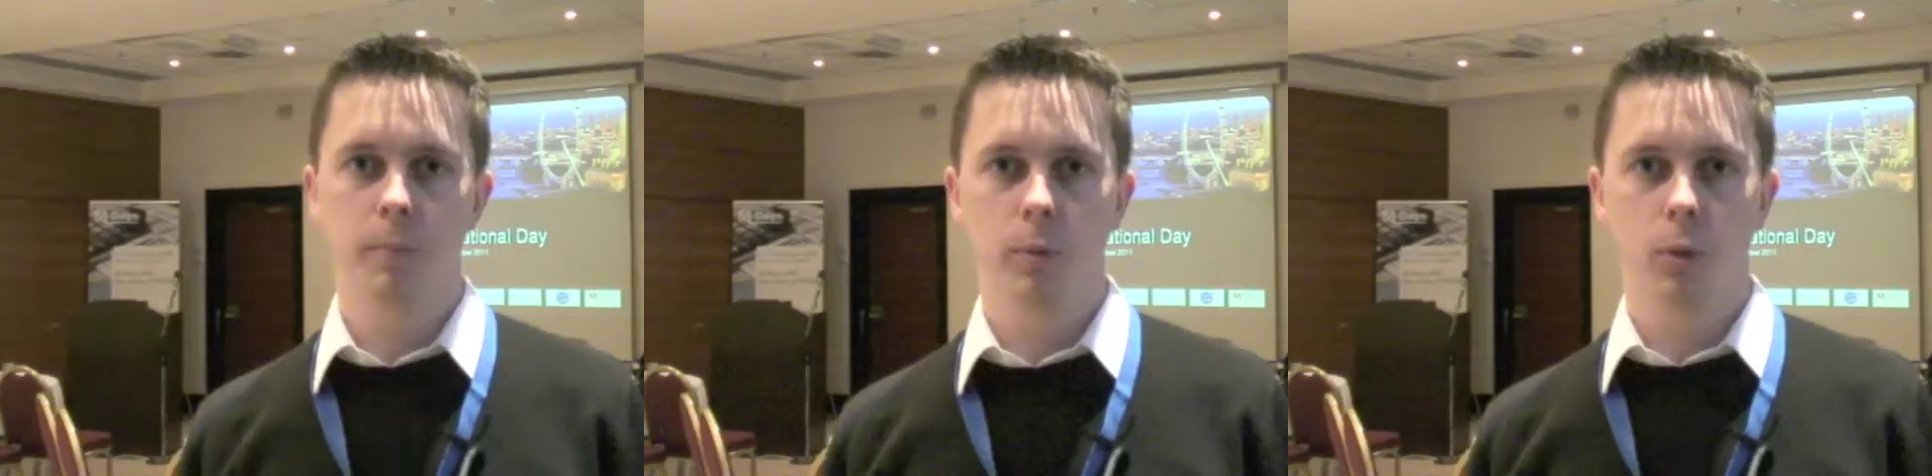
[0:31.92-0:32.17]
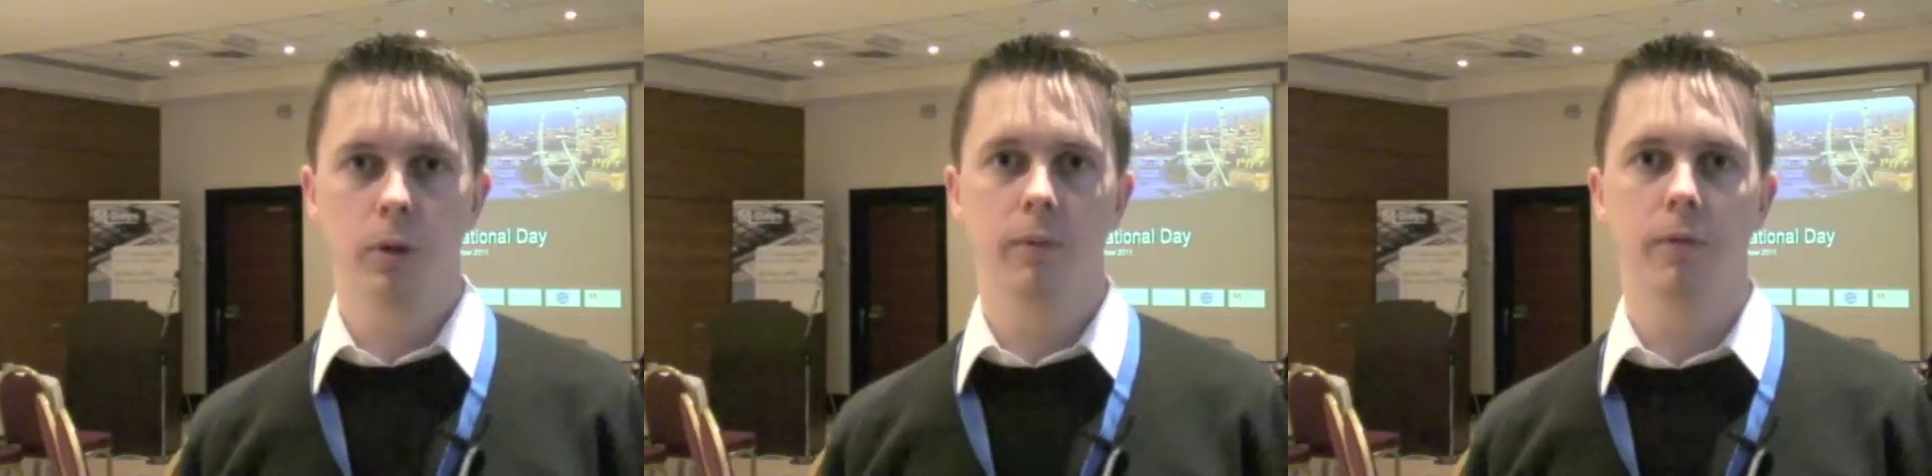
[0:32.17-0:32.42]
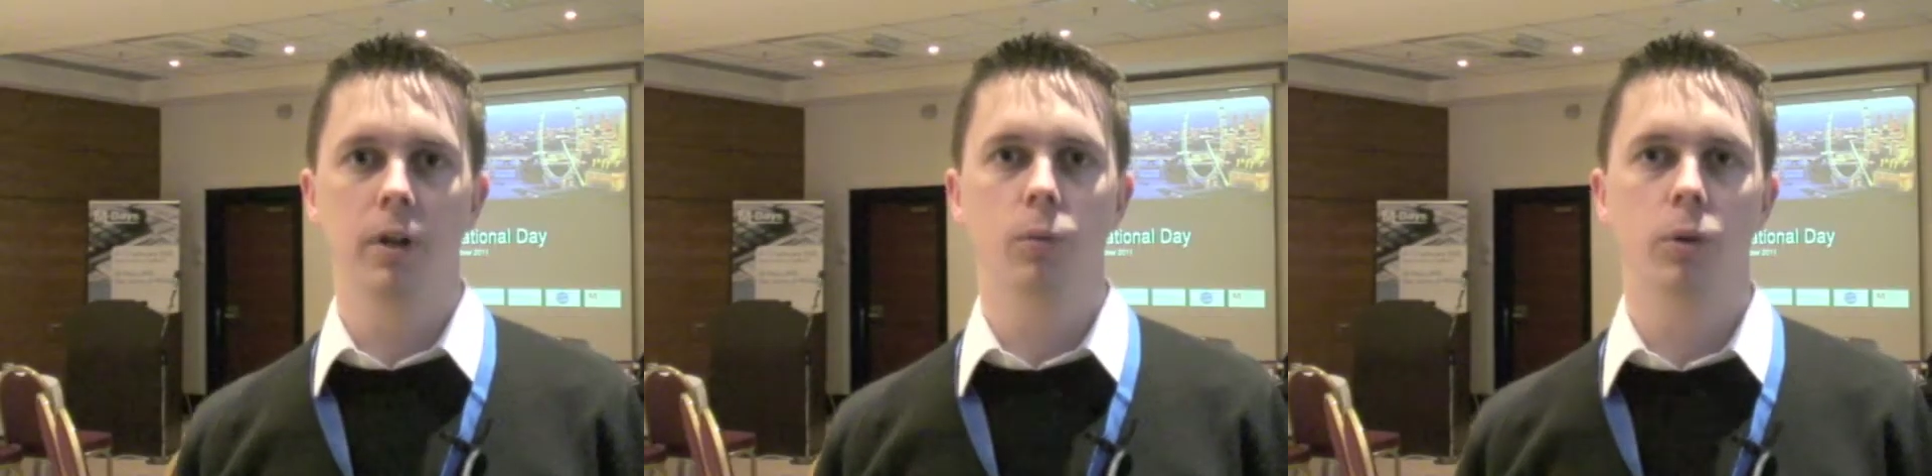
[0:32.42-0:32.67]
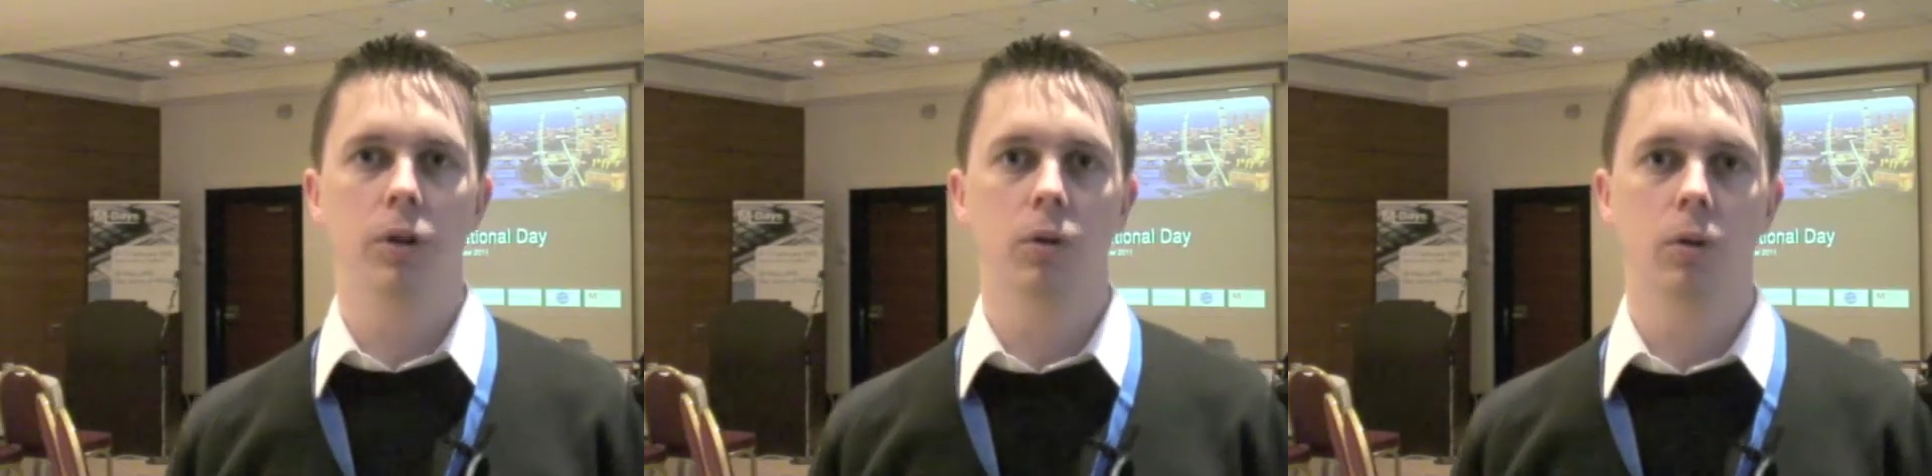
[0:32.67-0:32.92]
important
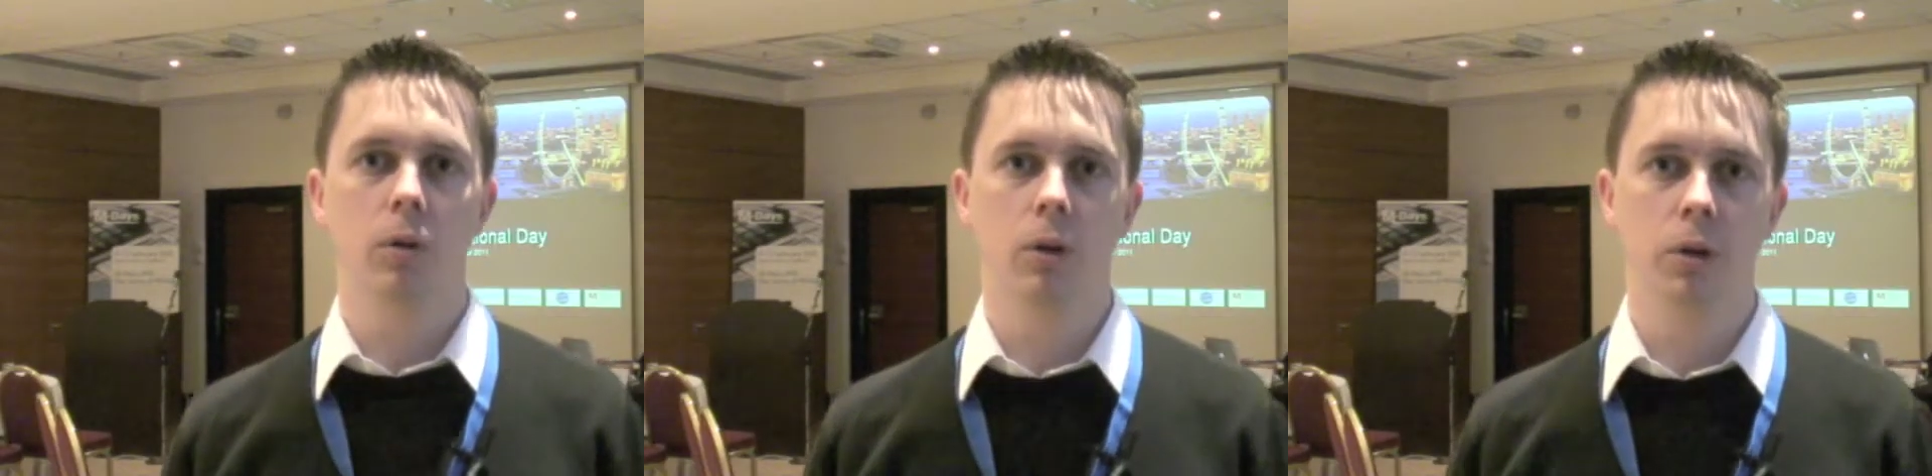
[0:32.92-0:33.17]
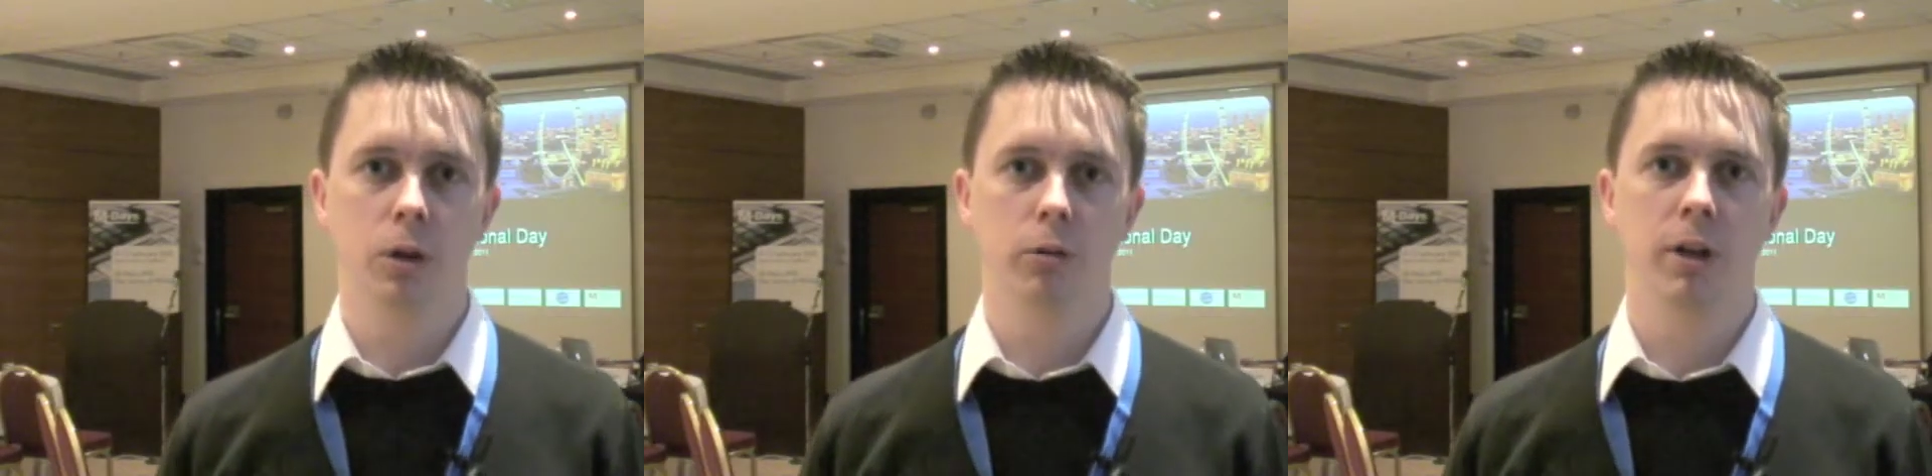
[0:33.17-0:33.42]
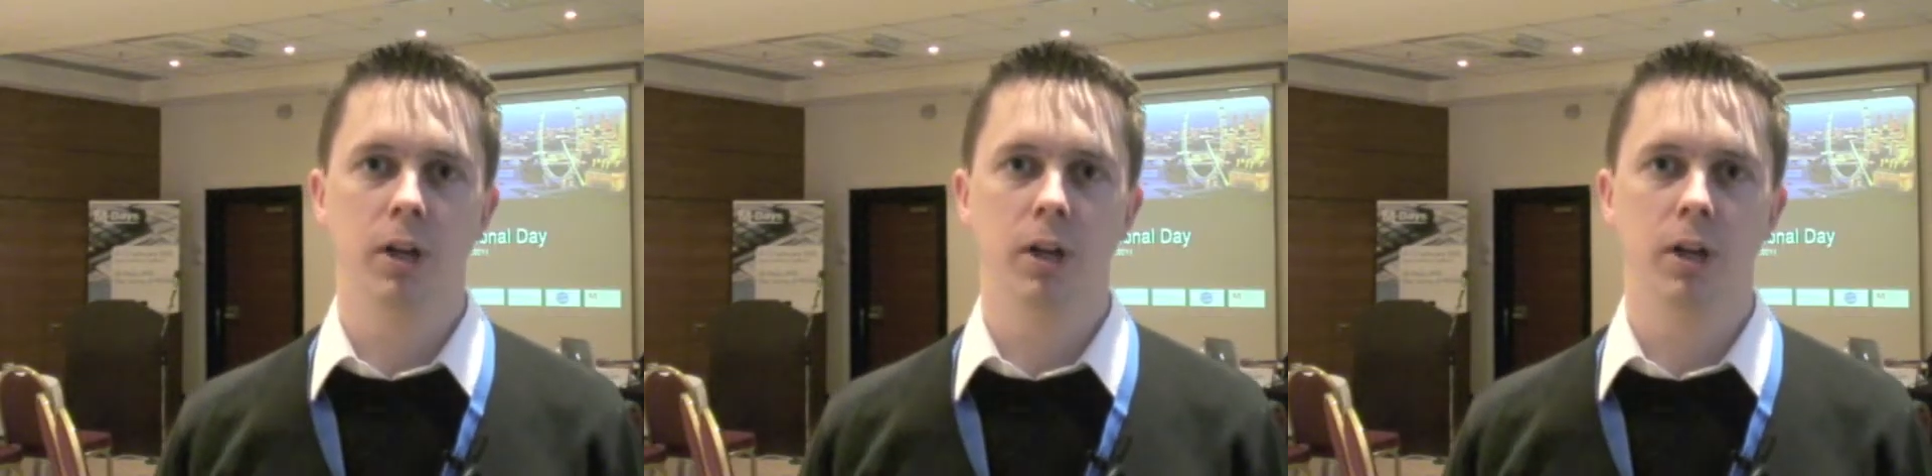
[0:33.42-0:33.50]
things when you're considering